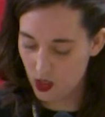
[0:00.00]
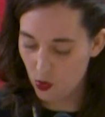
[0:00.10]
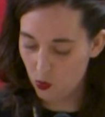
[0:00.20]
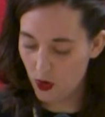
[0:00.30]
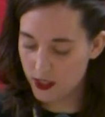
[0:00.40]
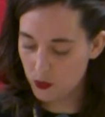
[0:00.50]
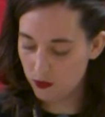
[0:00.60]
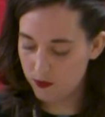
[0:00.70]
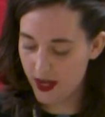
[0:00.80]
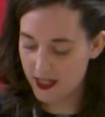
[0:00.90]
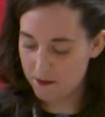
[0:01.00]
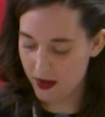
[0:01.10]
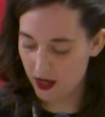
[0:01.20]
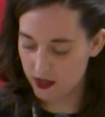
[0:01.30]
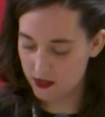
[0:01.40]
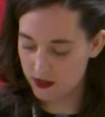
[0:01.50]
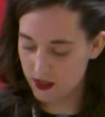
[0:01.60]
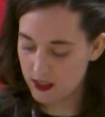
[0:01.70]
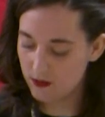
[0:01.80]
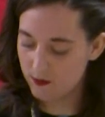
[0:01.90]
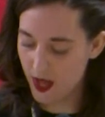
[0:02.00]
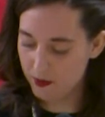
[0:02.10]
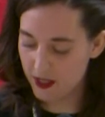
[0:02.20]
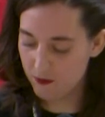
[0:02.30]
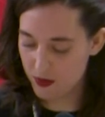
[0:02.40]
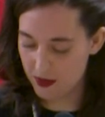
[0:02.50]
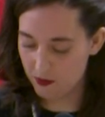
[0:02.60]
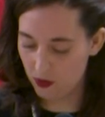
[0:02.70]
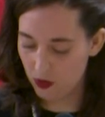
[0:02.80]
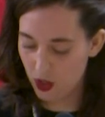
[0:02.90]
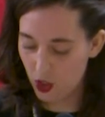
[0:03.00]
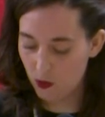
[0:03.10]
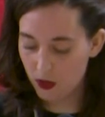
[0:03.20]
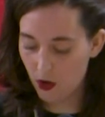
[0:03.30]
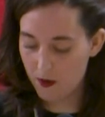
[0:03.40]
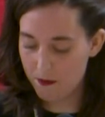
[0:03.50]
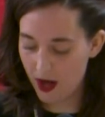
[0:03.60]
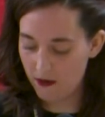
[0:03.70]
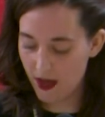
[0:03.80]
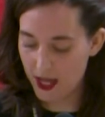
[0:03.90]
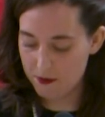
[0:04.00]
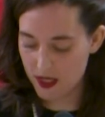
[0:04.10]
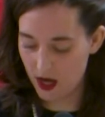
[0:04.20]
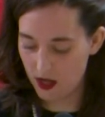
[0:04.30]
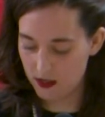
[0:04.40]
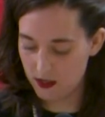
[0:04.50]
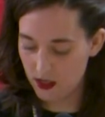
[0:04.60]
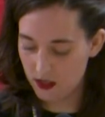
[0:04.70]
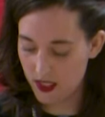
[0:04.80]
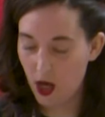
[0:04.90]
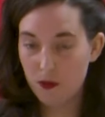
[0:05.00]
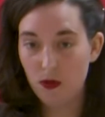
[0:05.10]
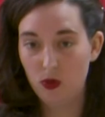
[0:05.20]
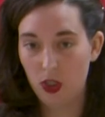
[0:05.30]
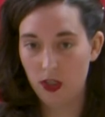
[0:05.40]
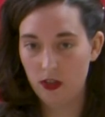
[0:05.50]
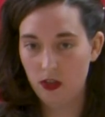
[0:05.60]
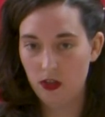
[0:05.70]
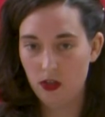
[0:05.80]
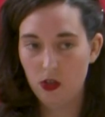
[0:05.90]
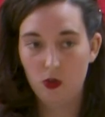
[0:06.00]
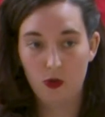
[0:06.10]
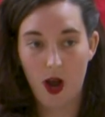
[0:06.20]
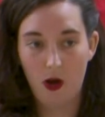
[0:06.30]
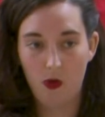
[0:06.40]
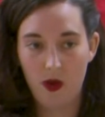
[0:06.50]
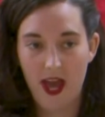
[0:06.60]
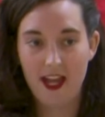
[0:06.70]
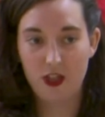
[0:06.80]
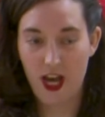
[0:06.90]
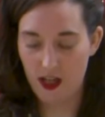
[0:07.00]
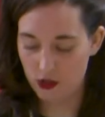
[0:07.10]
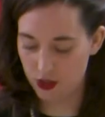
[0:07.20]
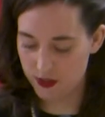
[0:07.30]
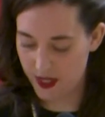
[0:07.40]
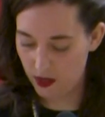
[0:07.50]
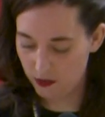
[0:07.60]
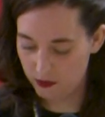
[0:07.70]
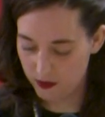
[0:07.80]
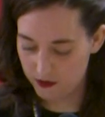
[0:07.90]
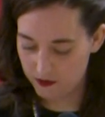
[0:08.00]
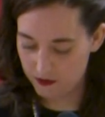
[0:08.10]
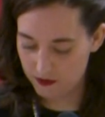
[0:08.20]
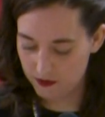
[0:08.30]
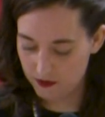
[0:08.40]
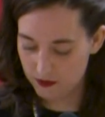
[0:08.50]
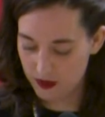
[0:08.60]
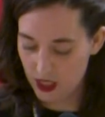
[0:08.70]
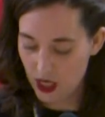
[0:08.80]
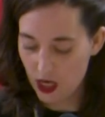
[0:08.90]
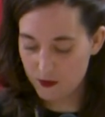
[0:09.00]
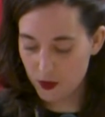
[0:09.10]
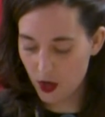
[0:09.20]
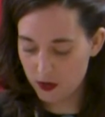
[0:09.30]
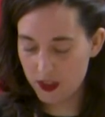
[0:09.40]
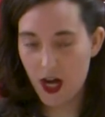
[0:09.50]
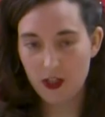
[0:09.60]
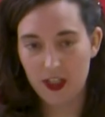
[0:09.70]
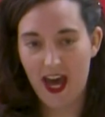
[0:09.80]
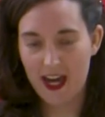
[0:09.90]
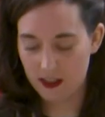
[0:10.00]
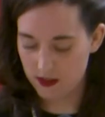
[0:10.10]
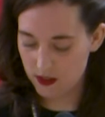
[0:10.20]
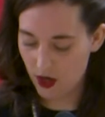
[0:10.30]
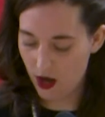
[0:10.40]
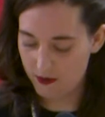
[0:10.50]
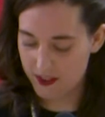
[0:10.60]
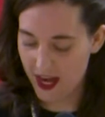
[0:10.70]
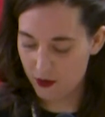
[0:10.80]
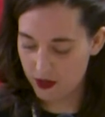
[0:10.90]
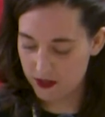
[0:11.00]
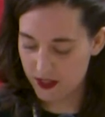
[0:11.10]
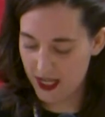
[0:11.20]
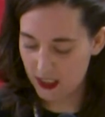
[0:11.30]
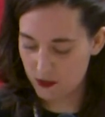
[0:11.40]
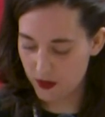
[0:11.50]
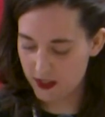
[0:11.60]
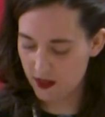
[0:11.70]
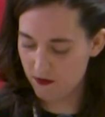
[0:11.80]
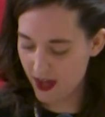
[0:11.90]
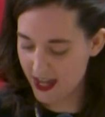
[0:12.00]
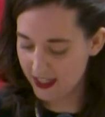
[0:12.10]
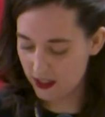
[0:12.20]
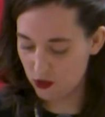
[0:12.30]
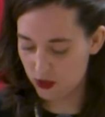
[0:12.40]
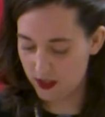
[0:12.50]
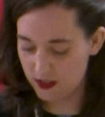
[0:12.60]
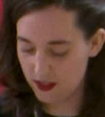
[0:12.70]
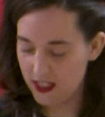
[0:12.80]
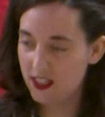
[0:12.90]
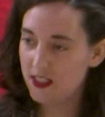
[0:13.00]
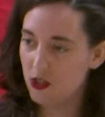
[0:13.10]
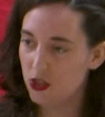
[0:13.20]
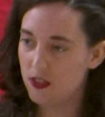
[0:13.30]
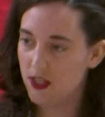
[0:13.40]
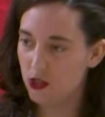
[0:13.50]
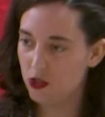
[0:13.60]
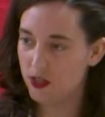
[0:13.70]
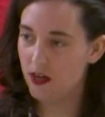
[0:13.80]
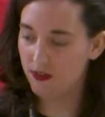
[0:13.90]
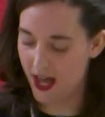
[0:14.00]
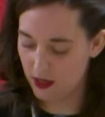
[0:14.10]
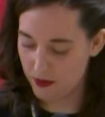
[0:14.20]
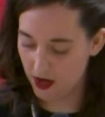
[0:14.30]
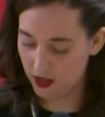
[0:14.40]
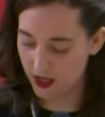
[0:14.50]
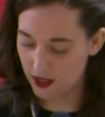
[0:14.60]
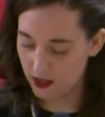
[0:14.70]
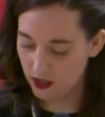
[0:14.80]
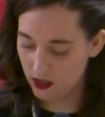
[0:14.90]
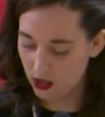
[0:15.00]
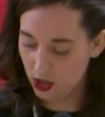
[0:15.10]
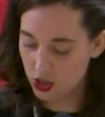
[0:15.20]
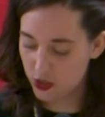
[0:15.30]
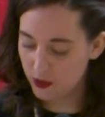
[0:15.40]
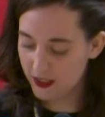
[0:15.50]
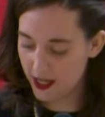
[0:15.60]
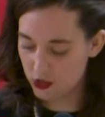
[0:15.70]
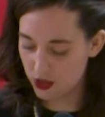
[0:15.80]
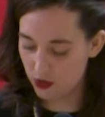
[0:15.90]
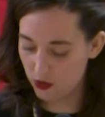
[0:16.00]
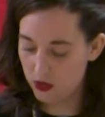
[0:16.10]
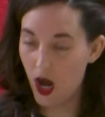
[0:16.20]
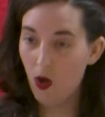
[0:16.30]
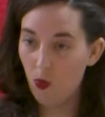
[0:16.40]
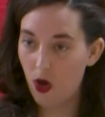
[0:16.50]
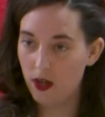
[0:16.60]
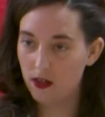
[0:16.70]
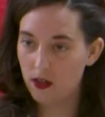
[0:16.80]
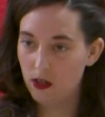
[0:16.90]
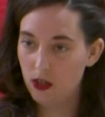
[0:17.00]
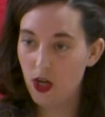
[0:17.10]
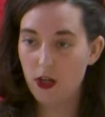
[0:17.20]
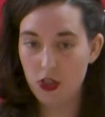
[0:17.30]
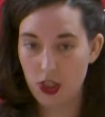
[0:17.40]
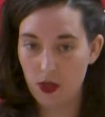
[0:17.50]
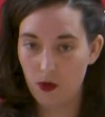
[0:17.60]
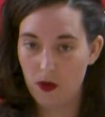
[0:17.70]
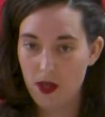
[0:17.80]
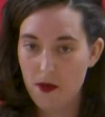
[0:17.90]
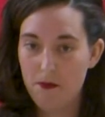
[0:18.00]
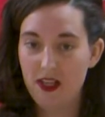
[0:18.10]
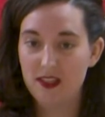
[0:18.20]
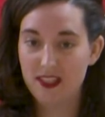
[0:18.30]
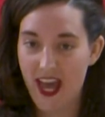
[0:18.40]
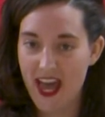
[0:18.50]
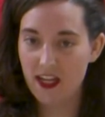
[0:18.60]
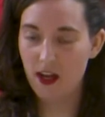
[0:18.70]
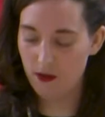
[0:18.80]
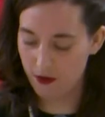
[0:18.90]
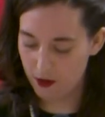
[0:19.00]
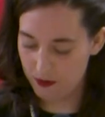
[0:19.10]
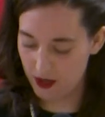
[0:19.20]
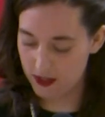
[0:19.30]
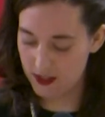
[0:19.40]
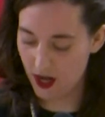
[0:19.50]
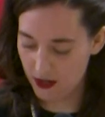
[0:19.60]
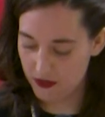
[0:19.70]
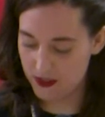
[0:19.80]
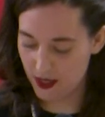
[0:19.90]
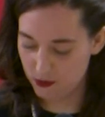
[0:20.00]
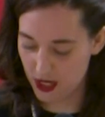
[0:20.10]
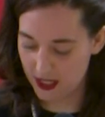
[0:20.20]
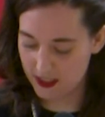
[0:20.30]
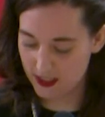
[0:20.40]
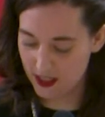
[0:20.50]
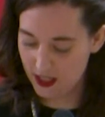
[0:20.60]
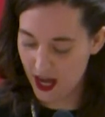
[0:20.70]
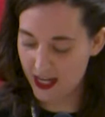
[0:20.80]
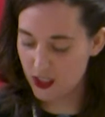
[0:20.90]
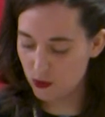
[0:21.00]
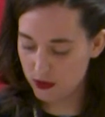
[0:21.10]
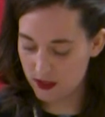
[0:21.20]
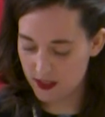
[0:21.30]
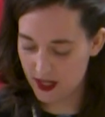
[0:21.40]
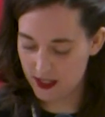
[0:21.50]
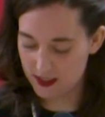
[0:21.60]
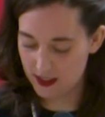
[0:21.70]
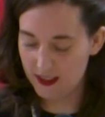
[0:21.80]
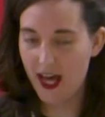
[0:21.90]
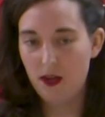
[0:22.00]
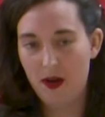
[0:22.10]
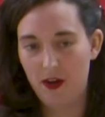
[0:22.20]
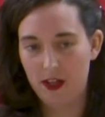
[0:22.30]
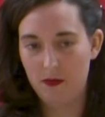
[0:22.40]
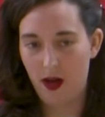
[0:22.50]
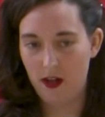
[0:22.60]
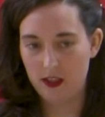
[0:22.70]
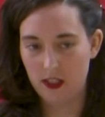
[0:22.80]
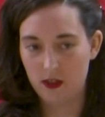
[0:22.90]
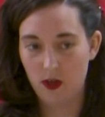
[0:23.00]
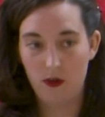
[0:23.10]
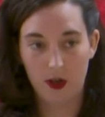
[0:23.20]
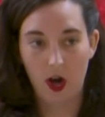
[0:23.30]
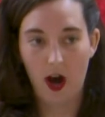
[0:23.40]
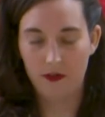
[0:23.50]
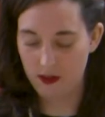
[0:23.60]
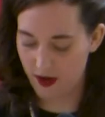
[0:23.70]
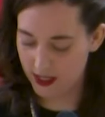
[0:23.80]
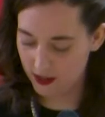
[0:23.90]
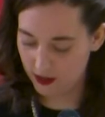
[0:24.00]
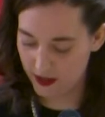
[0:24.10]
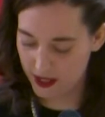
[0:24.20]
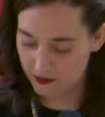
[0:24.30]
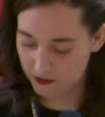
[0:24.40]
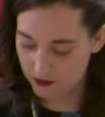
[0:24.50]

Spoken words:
What you will find at Marist is a family of people who will go above and beyond to help you learn, grow, and challenge yourself. If you go to Dr. Cackness's office hours and express a vague interest in Indigenous history of Latin America, she will lend you not one, not two, but 10 of her books on the subject, and you will discuss Latin American politics over coffee regularly.